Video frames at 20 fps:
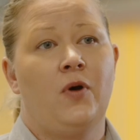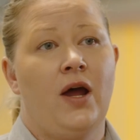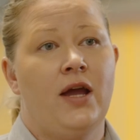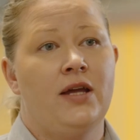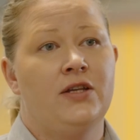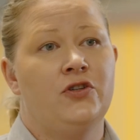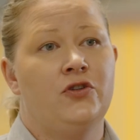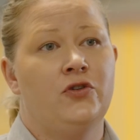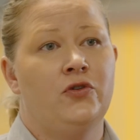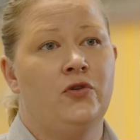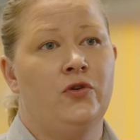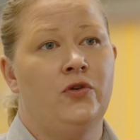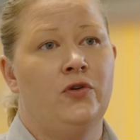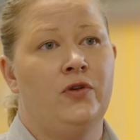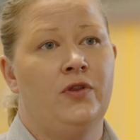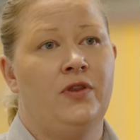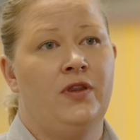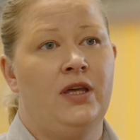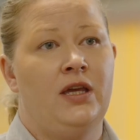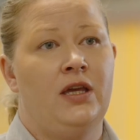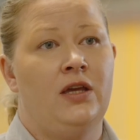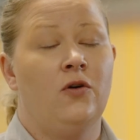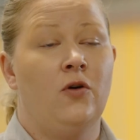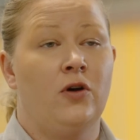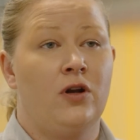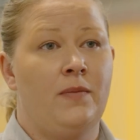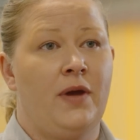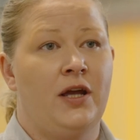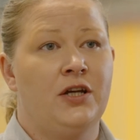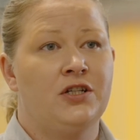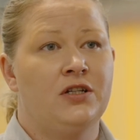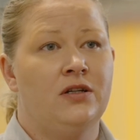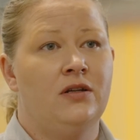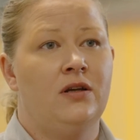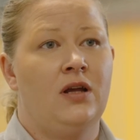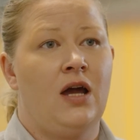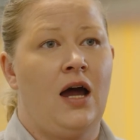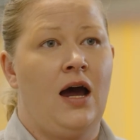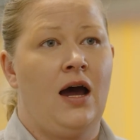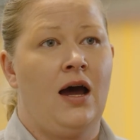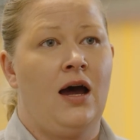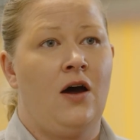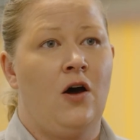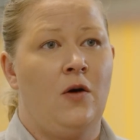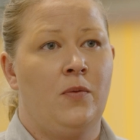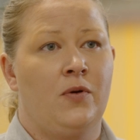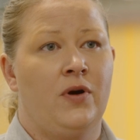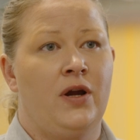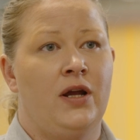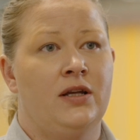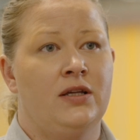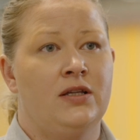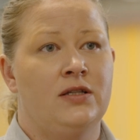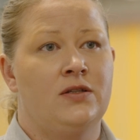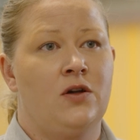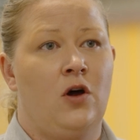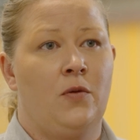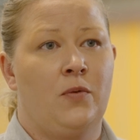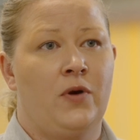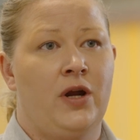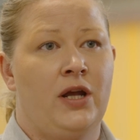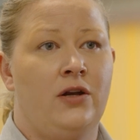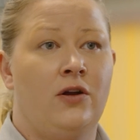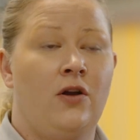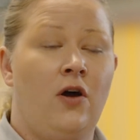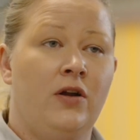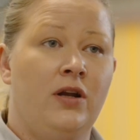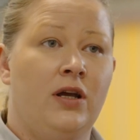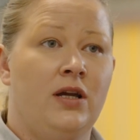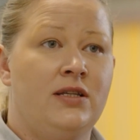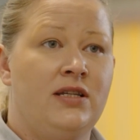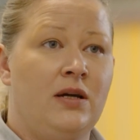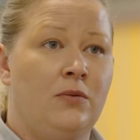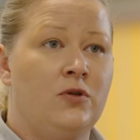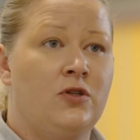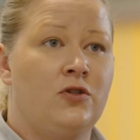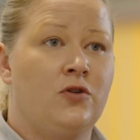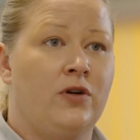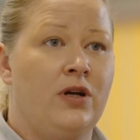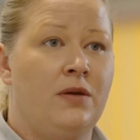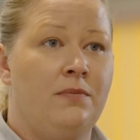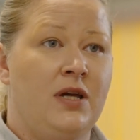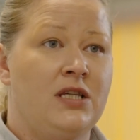Prior to the automation, our operators operated on a double-storey